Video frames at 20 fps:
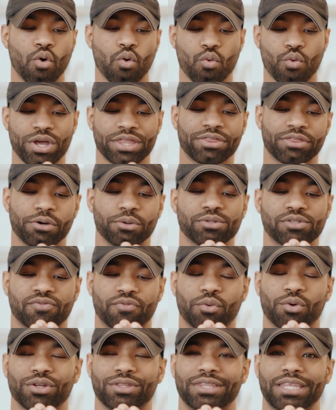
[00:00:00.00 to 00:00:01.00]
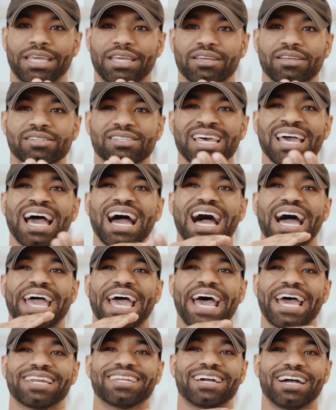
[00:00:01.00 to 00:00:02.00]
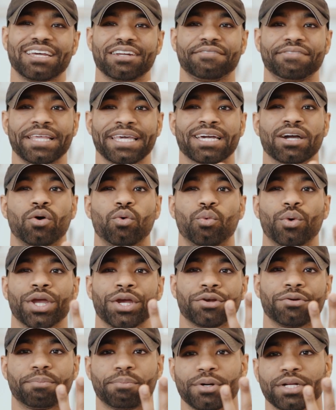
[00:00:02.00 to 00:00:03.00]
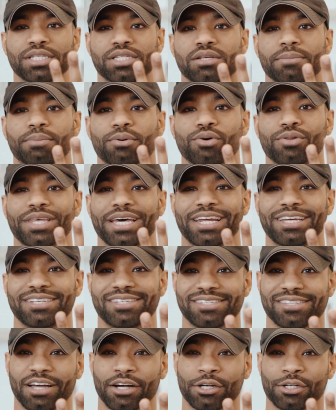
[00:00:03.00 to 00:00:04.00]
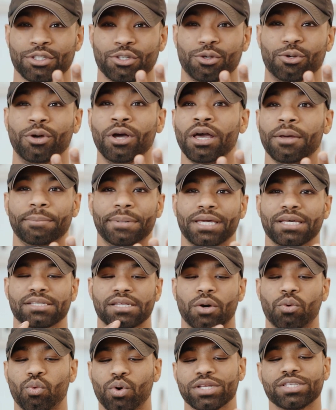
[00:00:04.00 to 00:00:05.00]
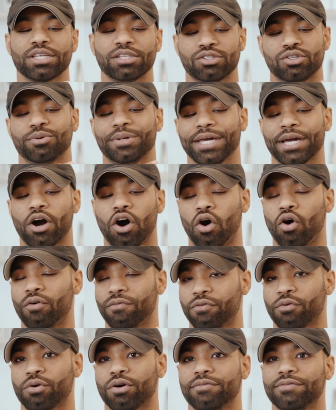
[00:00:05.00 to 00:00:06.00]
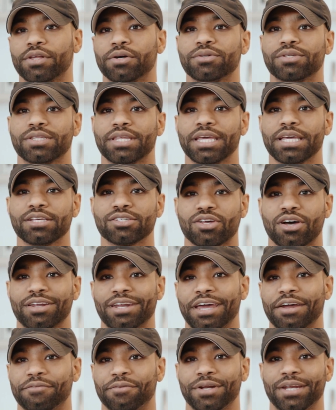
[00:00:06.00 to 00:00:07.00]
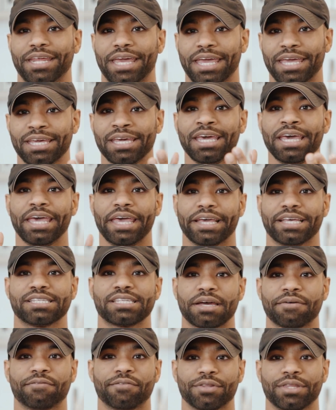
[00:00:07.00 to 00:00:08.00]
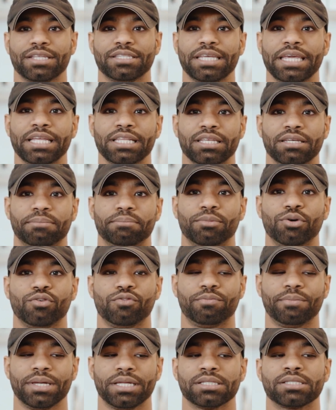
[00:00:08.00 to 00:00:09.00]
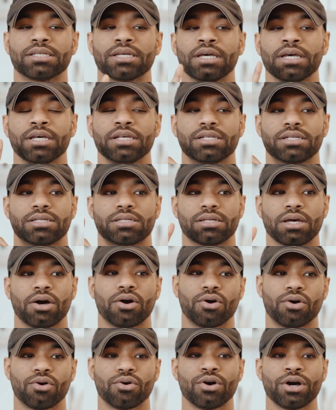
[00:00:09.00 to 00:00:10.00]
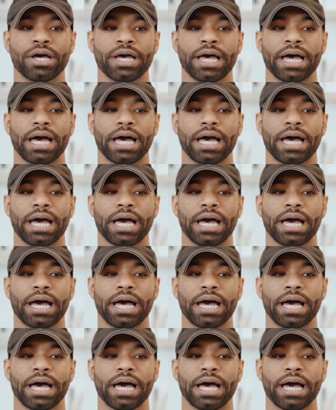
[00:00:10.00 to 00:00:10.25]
with those 4 things, I had kind of like a weird principle that I stuck to, because I wasn't doing all 4 of those things on every day, except for the daily movement. So